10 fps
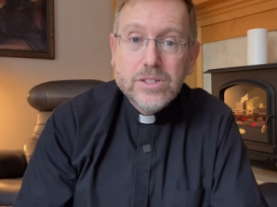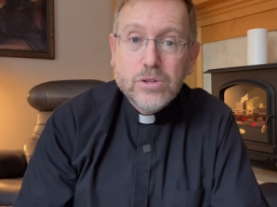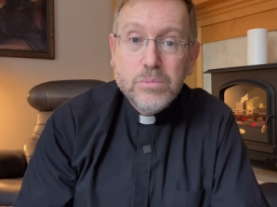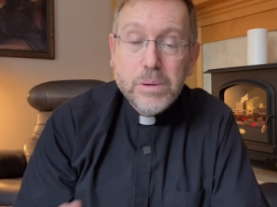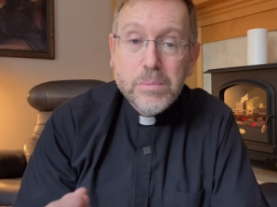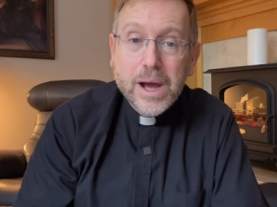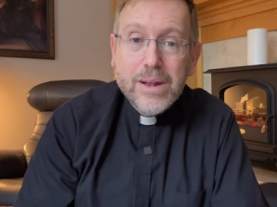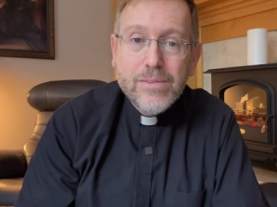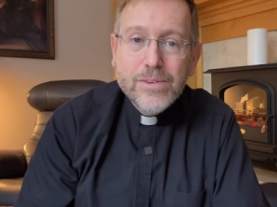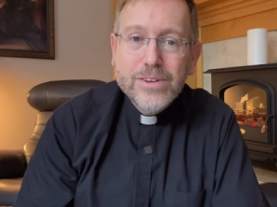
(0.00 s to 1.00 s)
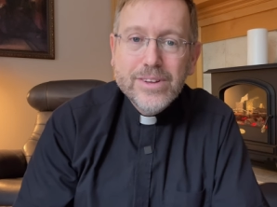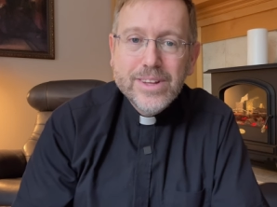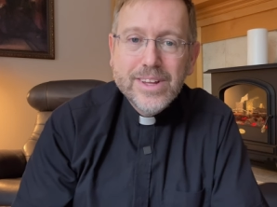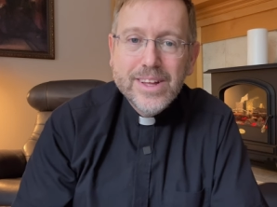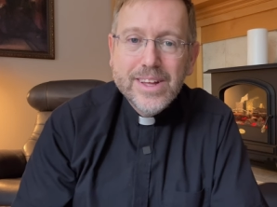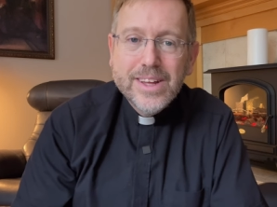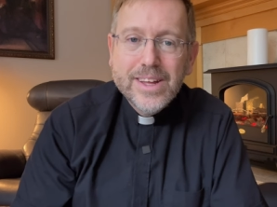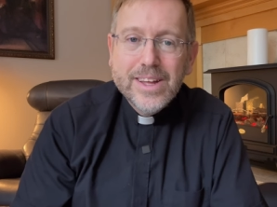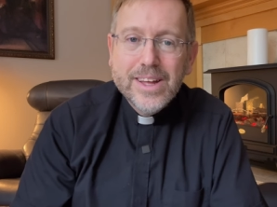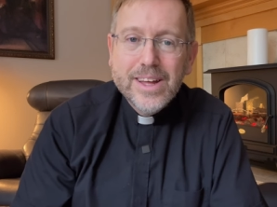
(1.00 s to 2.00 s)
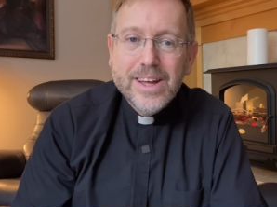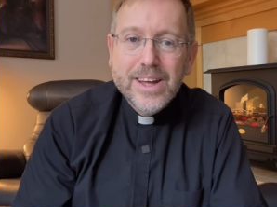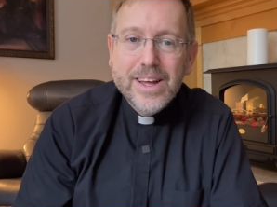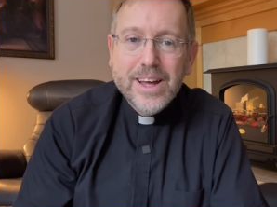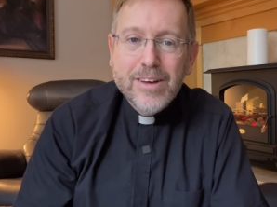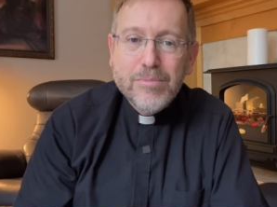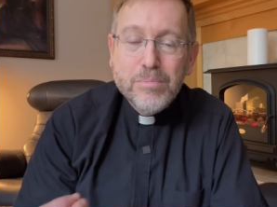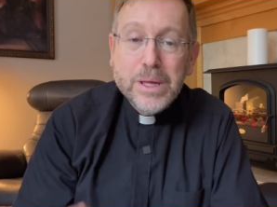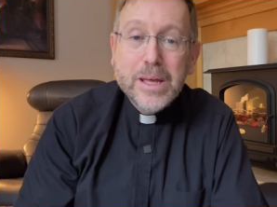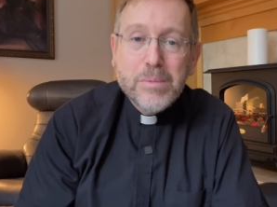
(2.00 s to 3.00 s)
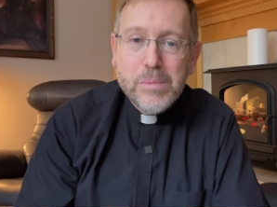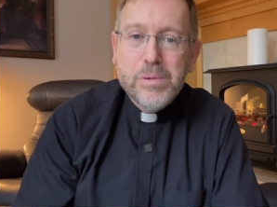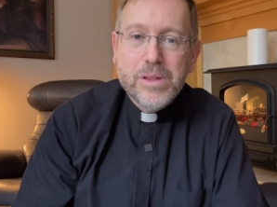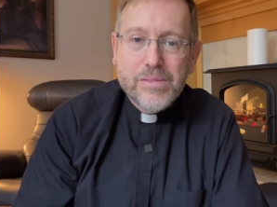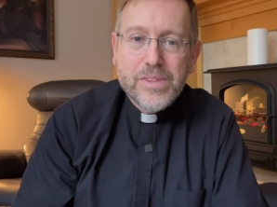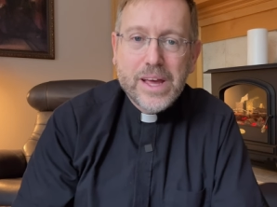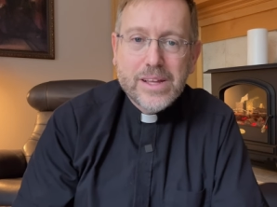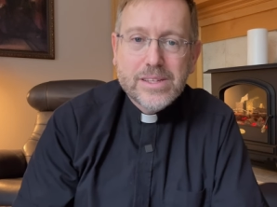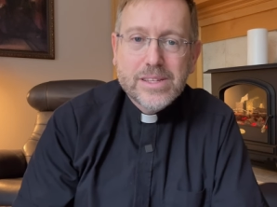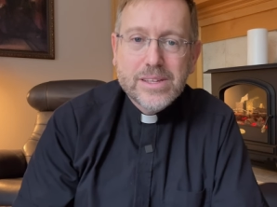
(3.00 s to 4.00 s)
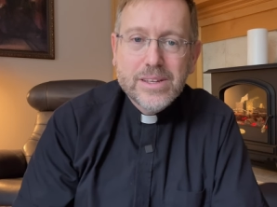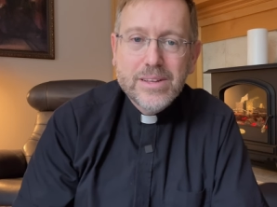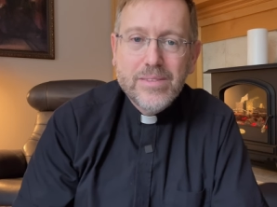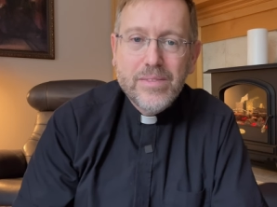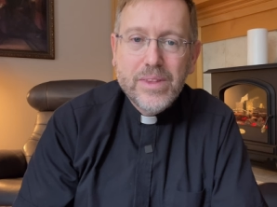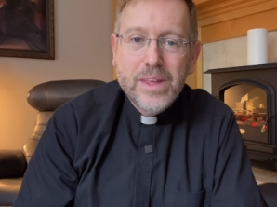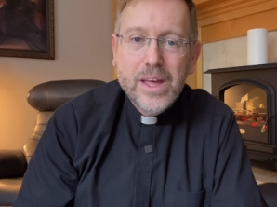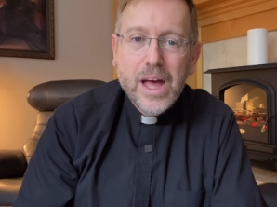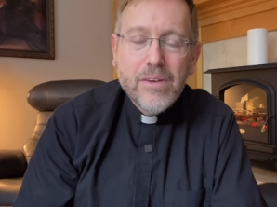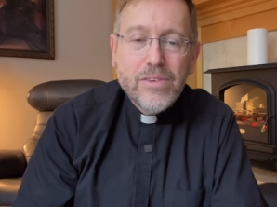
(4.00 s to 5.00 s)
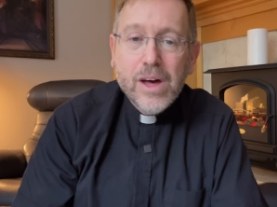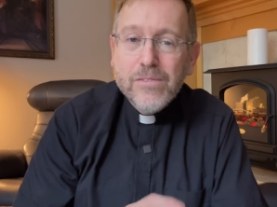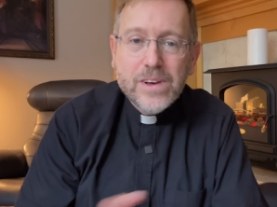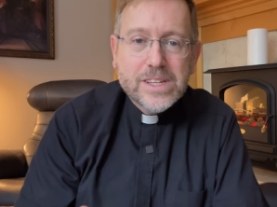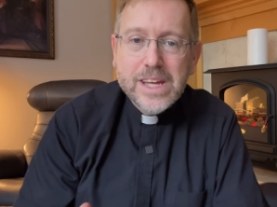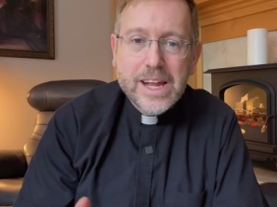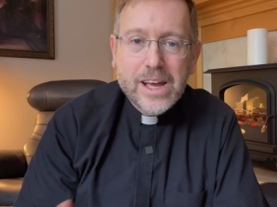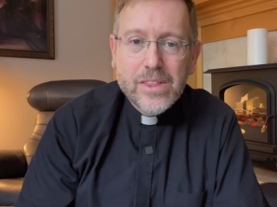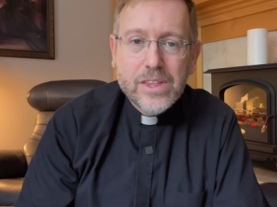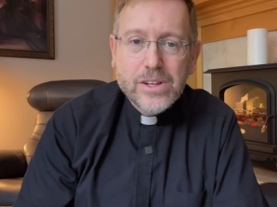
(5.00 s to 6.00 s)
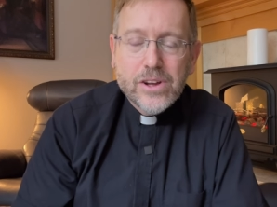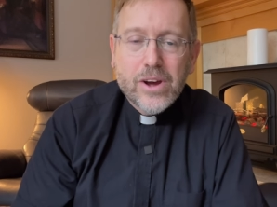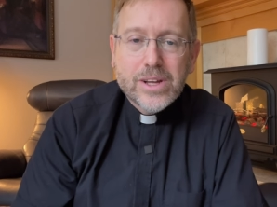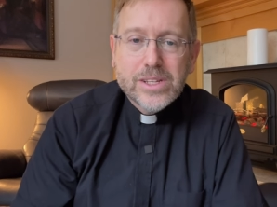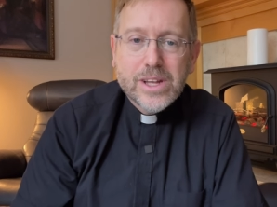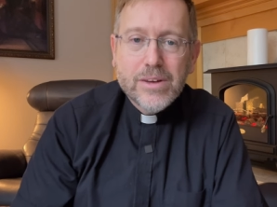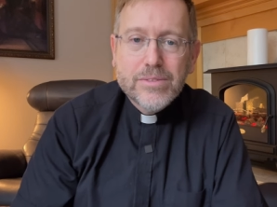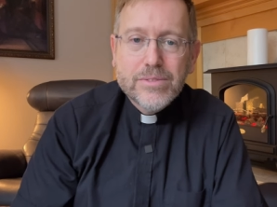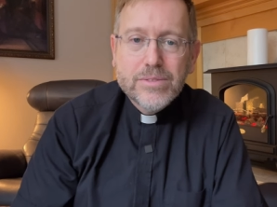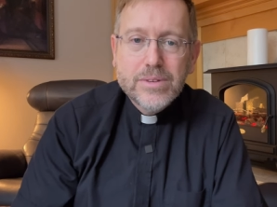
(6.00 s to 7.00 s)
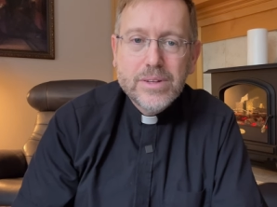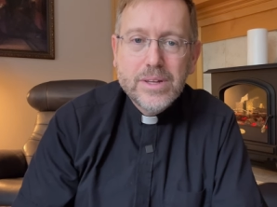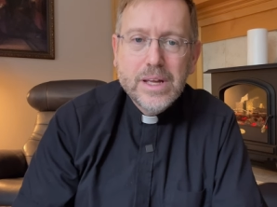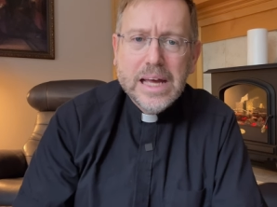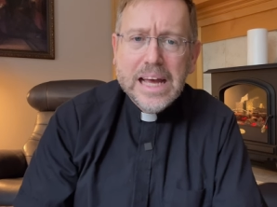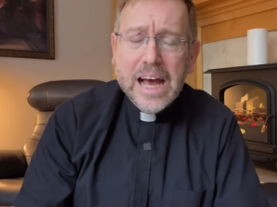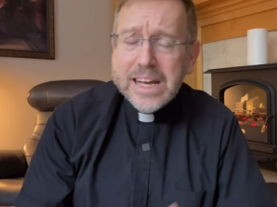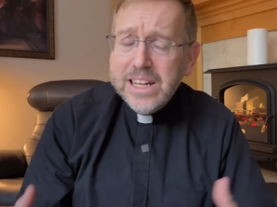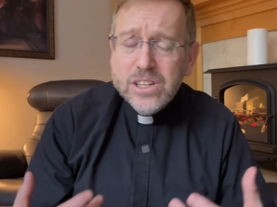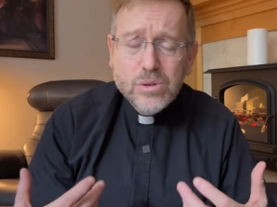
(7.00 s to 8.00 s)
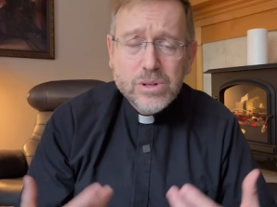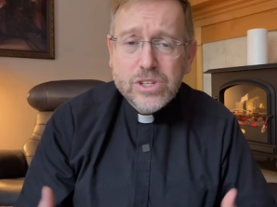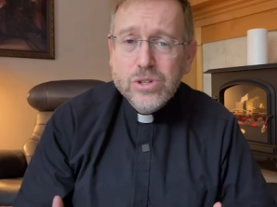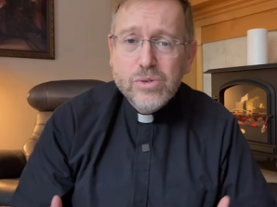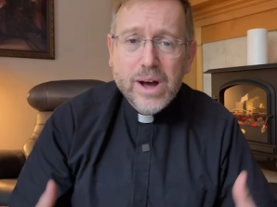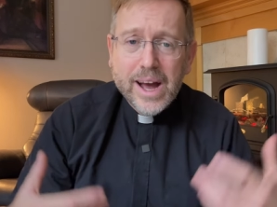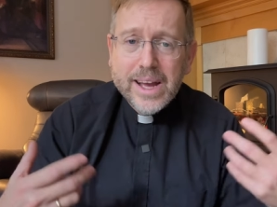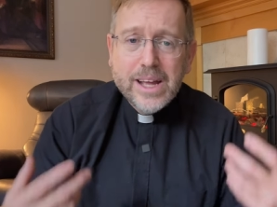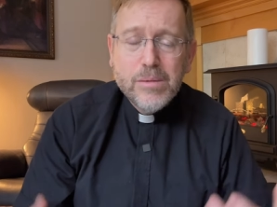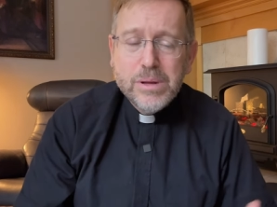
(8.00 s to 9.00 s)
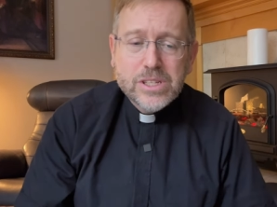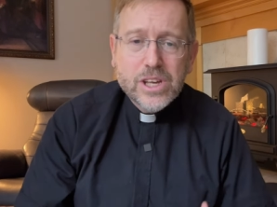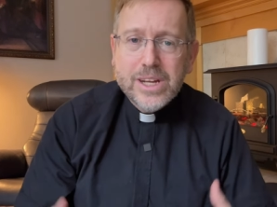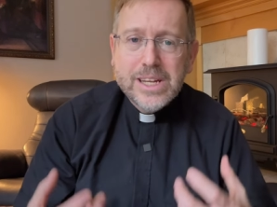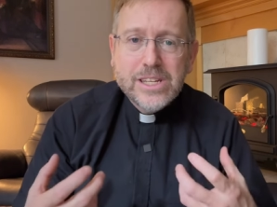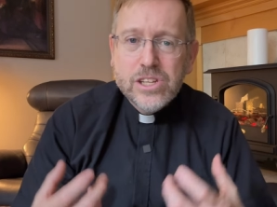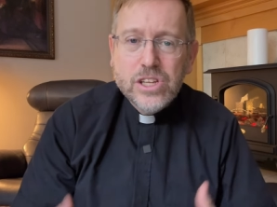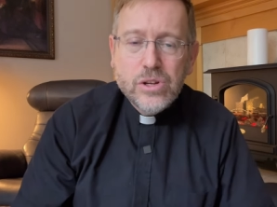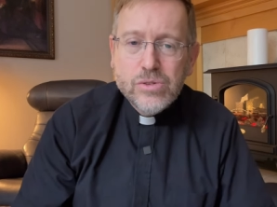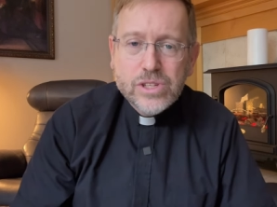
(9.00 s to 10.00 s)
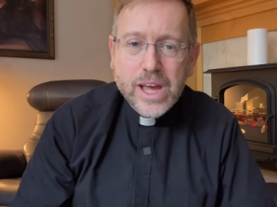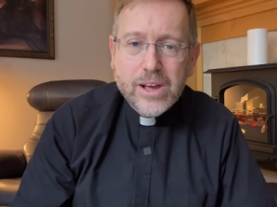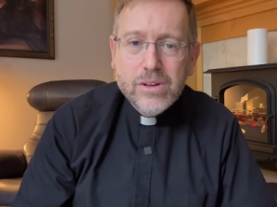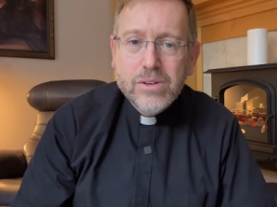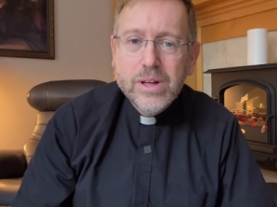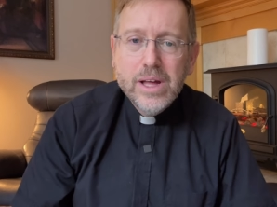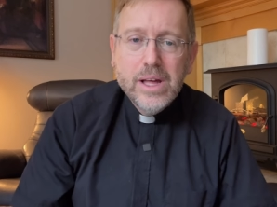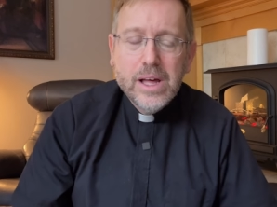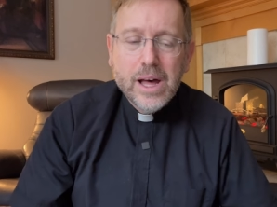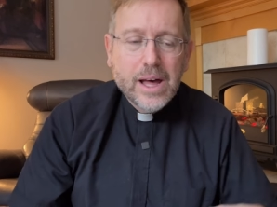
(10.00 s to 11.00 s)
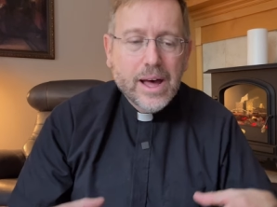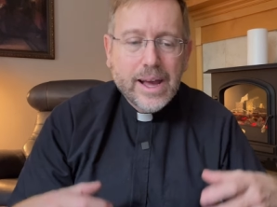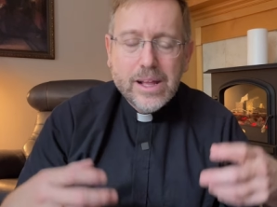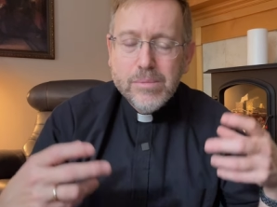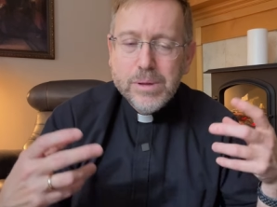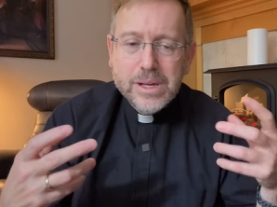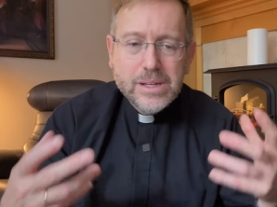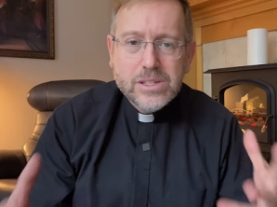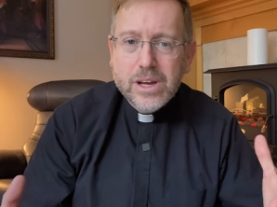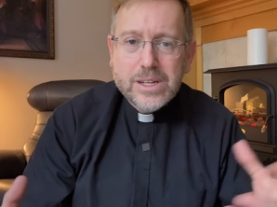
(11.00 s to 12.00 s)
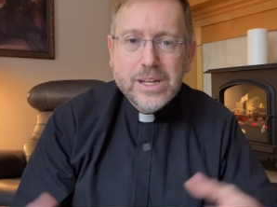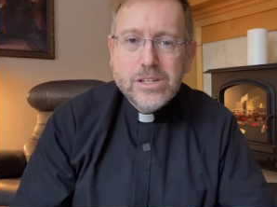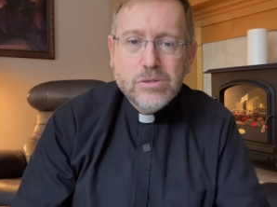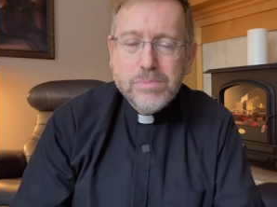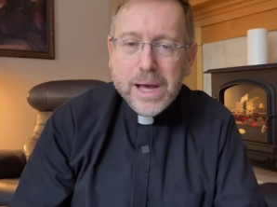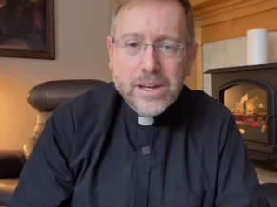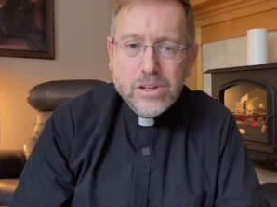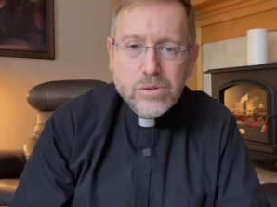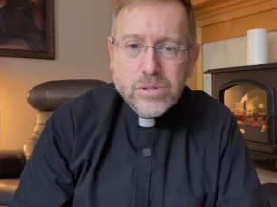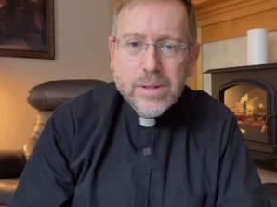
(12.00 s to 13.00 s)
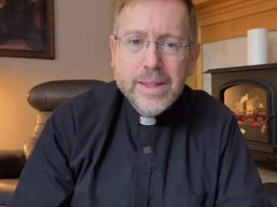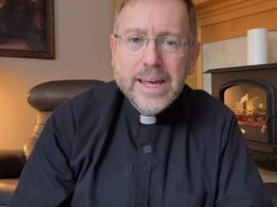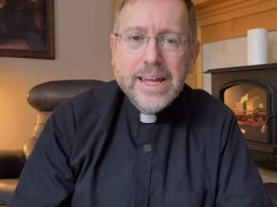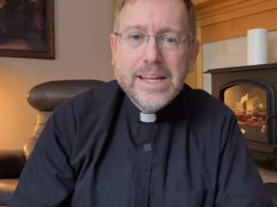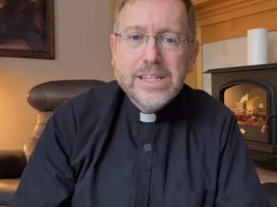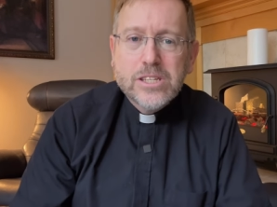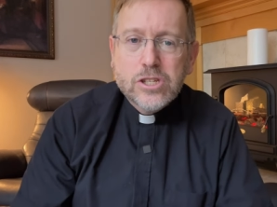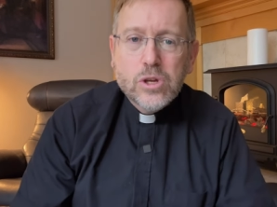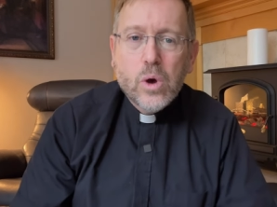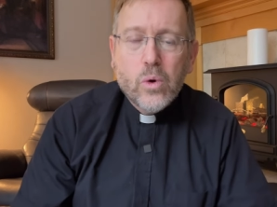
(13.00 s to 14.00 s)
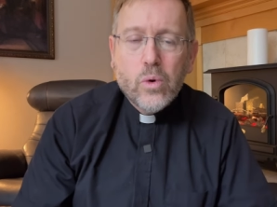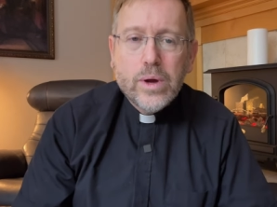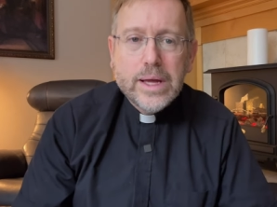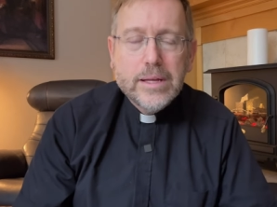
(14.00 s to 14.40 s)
to be mindful of being people of thanks, of not fixating on the dark stuff. I can do it too. I can be sucked into the news cycle. Uh, I can be sucked into bad news. It is so,